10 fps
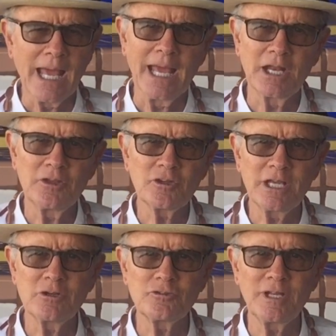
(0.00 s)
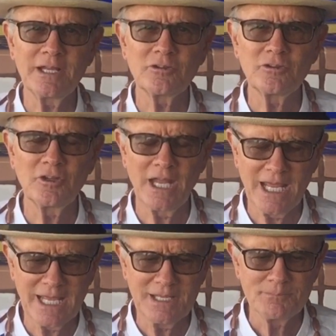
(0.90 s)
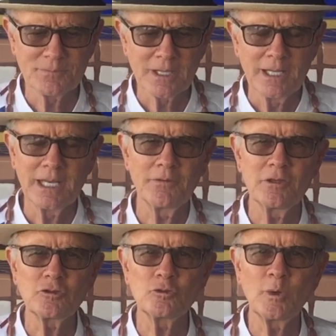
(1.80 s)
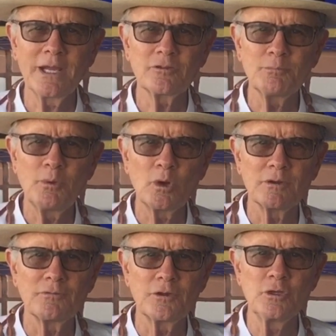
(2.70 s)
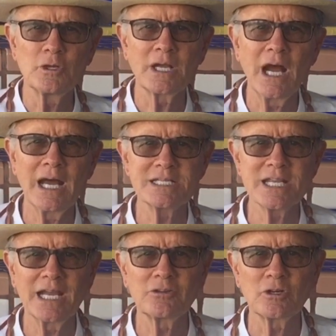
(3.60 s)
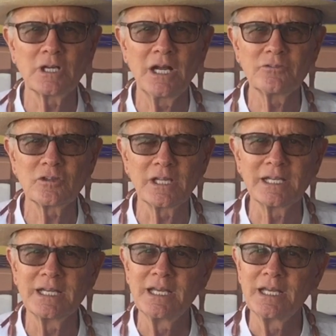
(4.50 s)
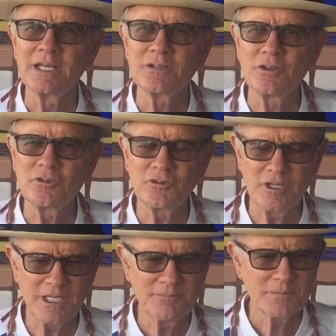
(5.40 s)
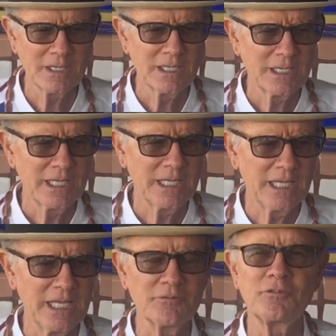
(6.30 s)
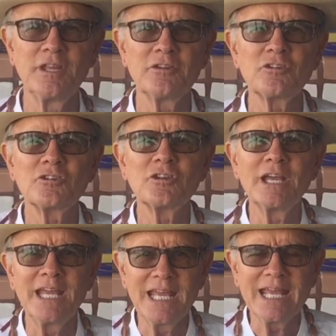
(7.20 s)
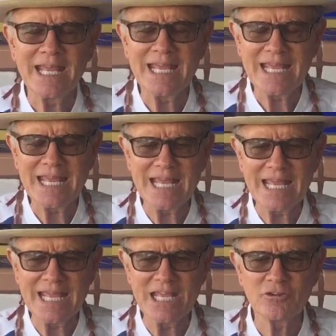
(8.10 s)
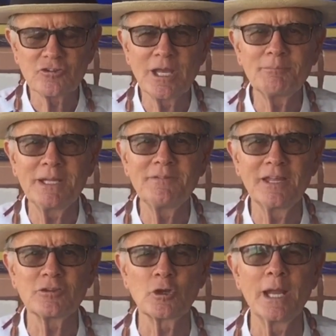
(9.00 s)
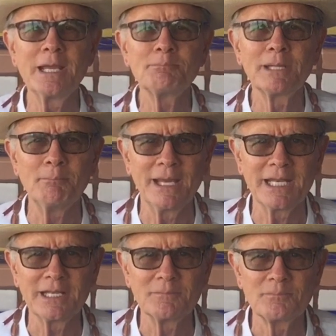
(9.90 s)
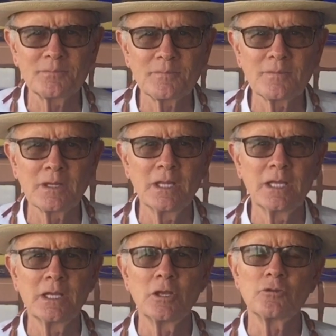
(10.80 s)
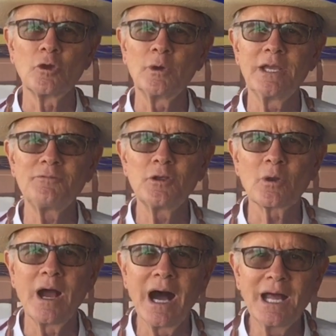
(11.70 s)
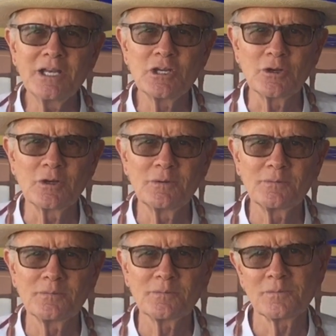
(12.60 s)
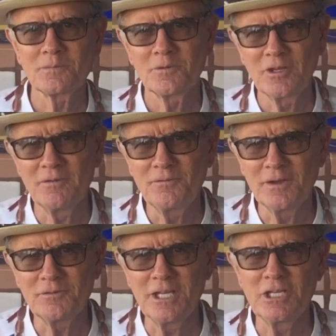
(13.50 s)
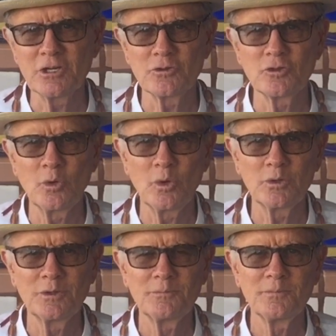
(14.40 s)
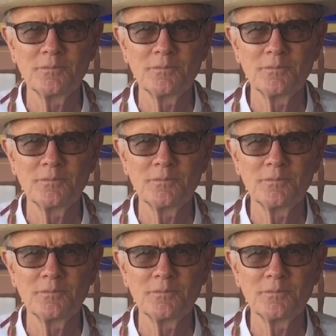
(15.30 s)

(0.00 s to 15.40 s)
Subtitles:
And as I understand it today, now this is why it's important for you to contact your consulate to see if this is something that they're implementing. So if you're under, say, 50 years old,